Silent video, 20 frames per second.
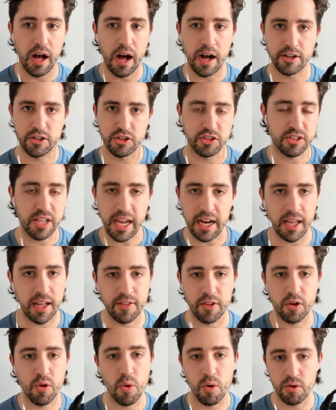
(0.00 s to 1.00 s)
just standing
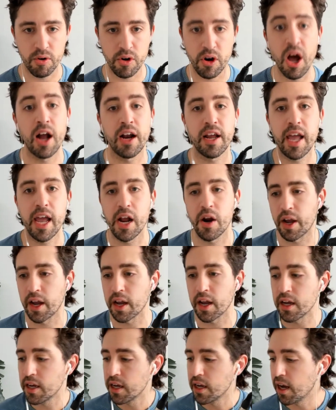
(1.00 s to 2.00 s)
in the corner and not caring.